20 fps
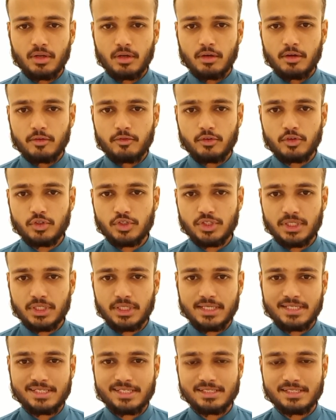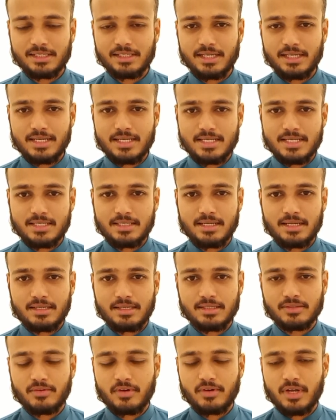Future tense is a tense that
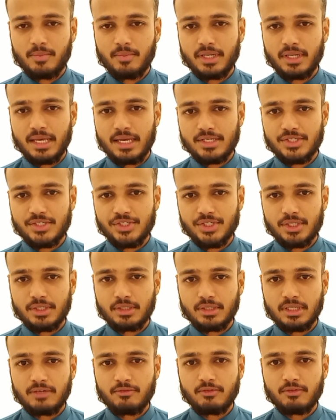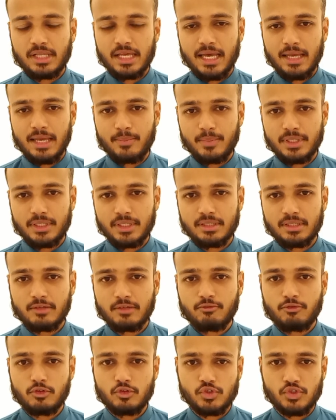describes an action that will happen in the
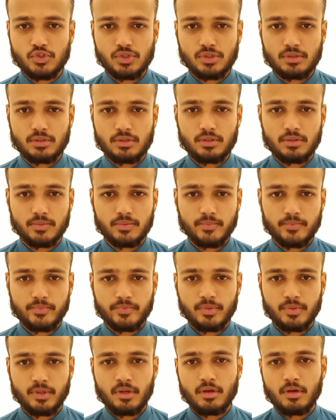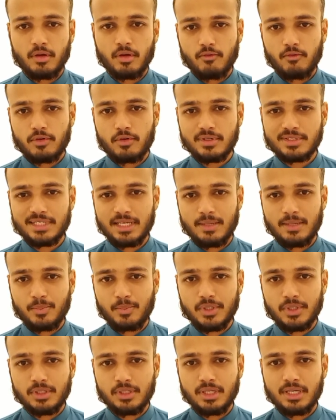future. For
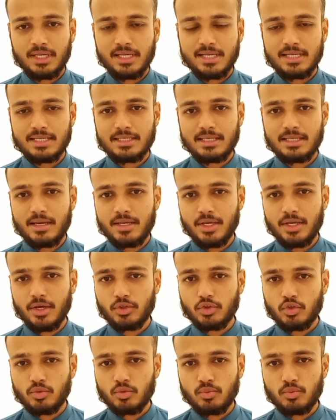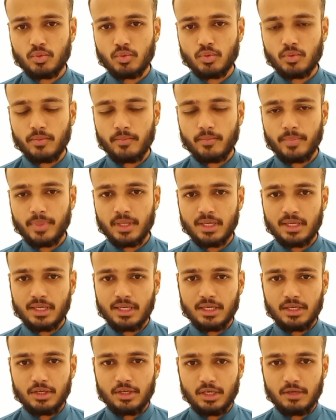example, sayaktubu,
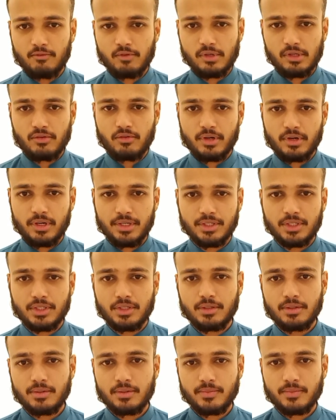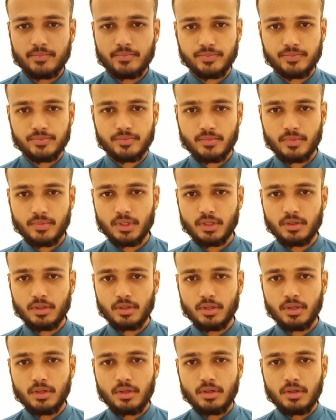he will write.
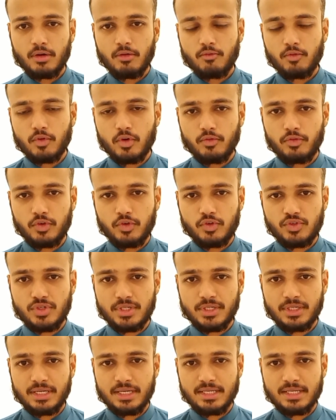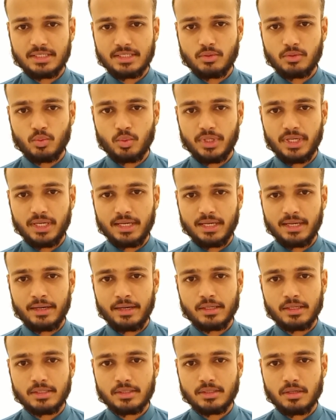For future tense, we add
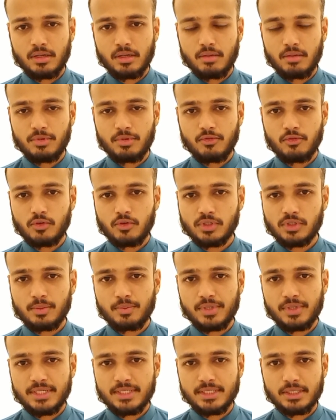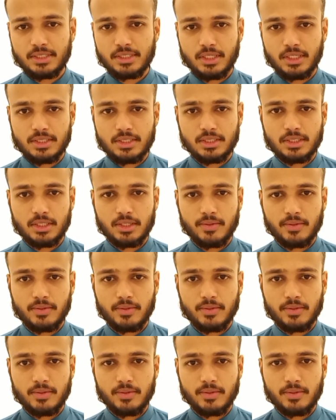sa before the present tense.